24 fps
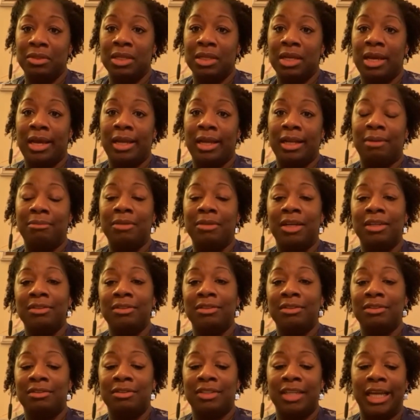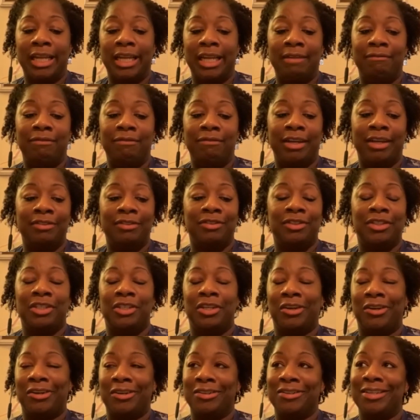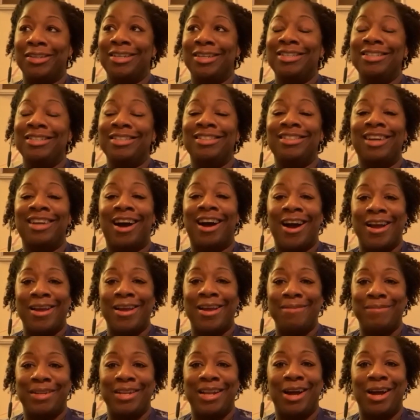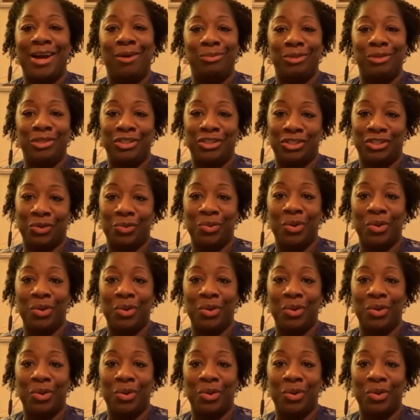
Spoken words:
And I'm not just saying invest in our time and how we show